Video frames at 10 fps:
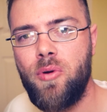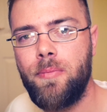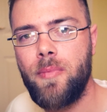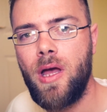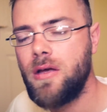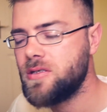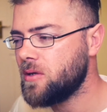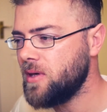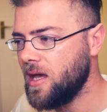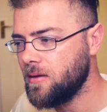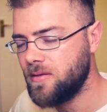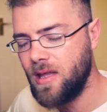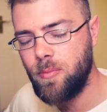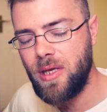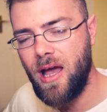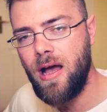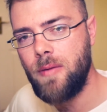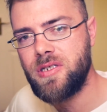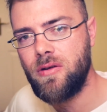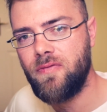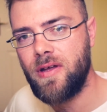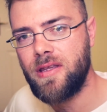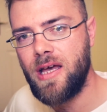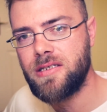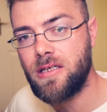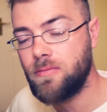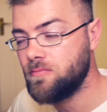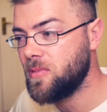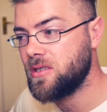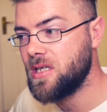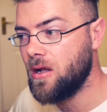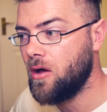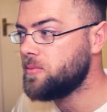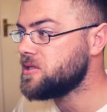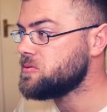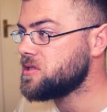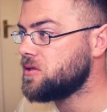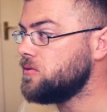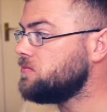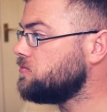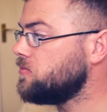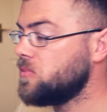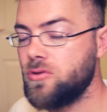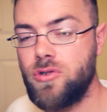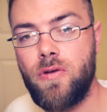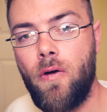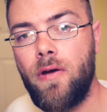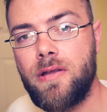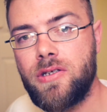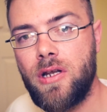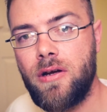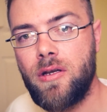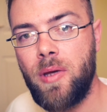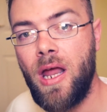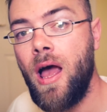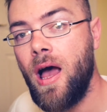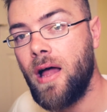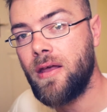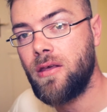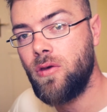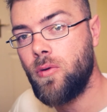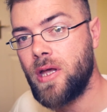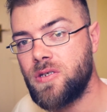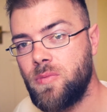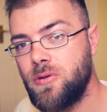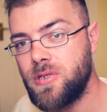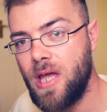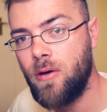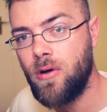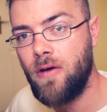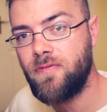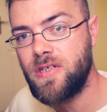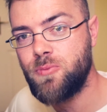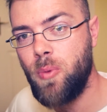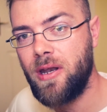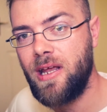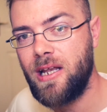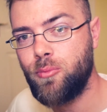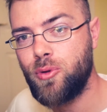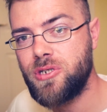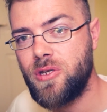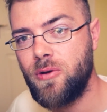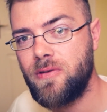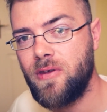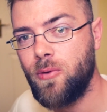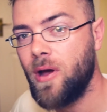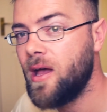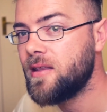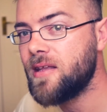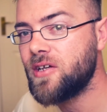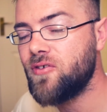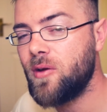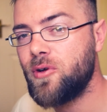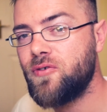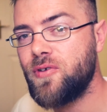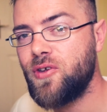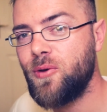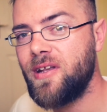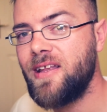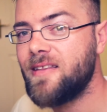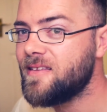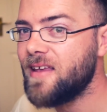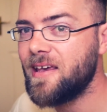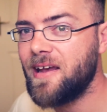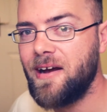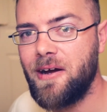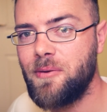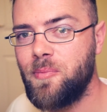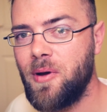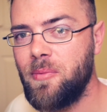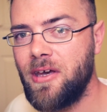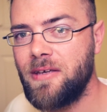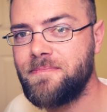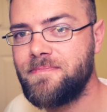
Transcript: problem. So yeah, that'd be absolutely fantastic. Like I said, I hope this was a good tutorial, that you learned a bit, and that you get some use out of the spot healing brush tool too. Thanks very much for tuning in. Take care. Bye bye.